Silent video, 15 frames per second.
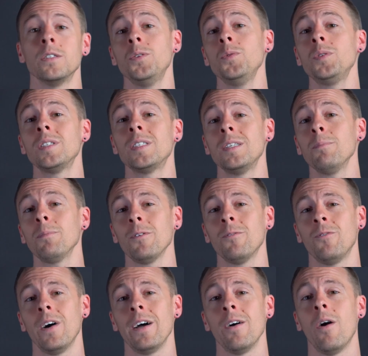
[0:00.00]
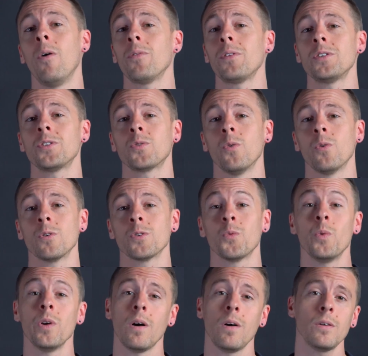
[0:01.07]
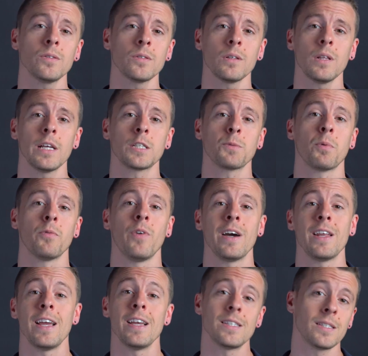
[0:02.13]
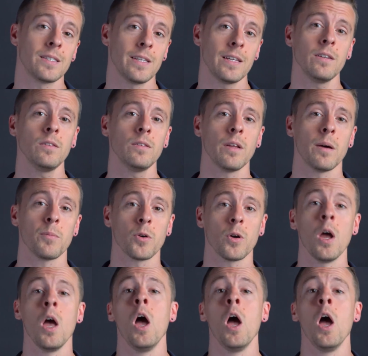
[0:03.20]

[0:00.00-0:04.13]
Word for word: To simplify all these scores, we also like to provide a single number